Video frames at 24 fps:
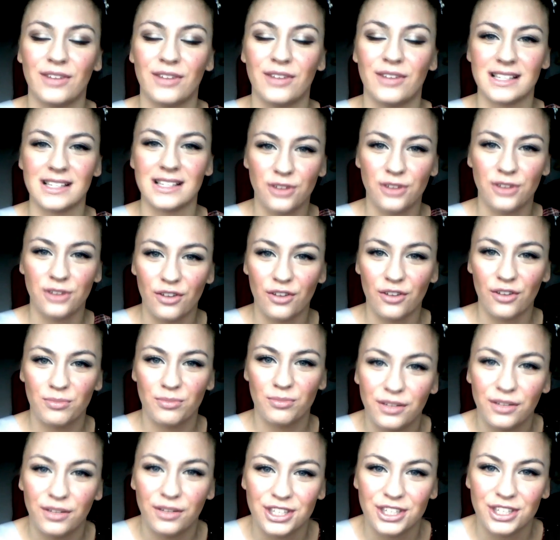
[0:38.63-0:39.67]
a lot of money for your
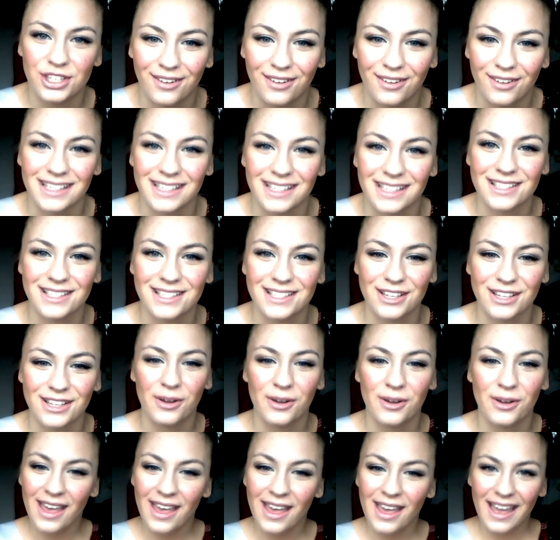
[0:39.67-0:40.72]
charity. So
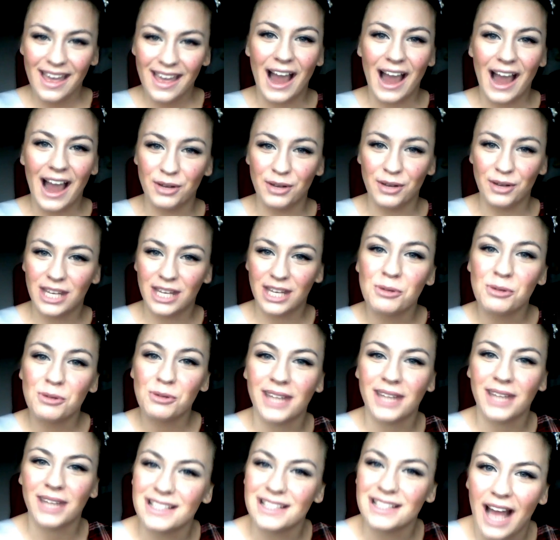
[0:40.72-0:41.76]
I will keep you
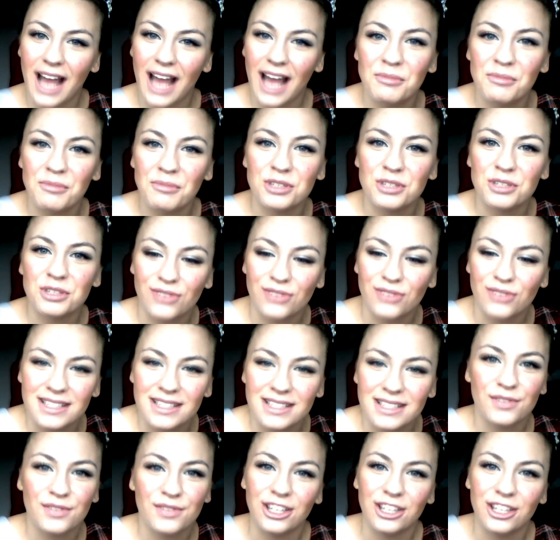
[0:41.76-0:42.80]
updated on how much it
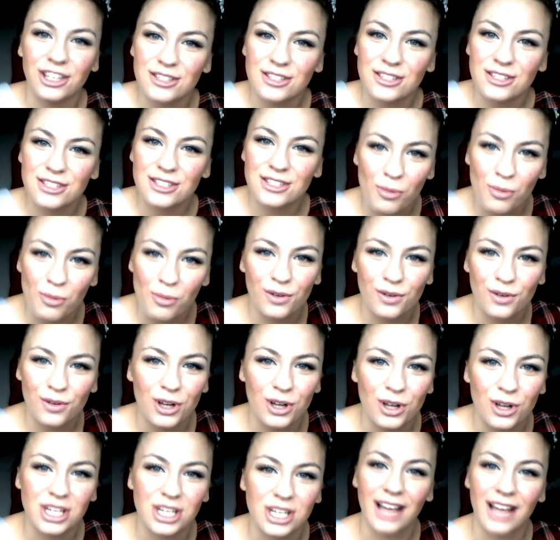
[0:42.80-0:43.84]
raises. Thank you so much for
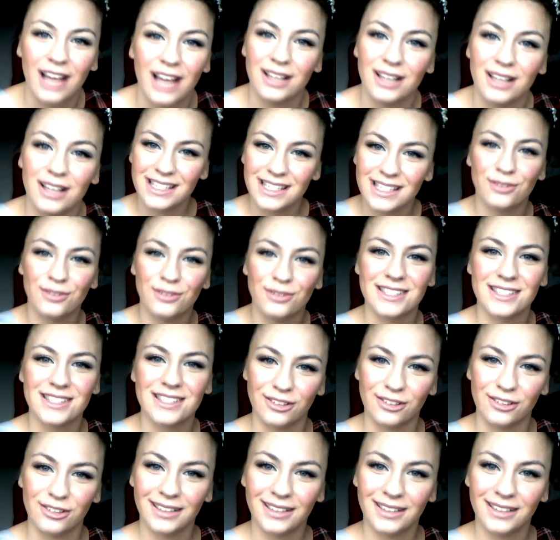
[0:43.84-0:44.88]
watching. I'll see you real
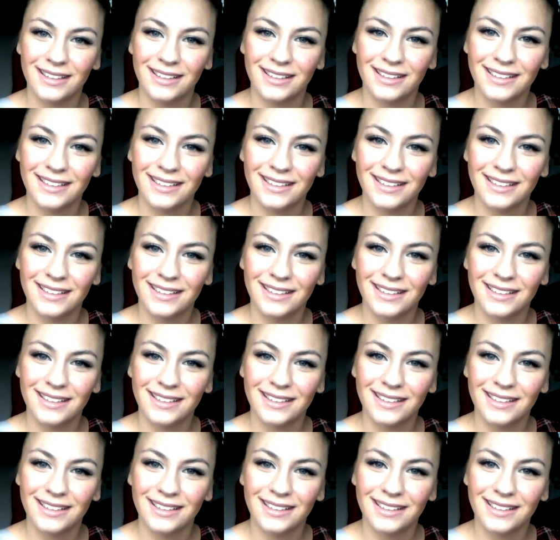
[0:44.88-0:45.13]
soon.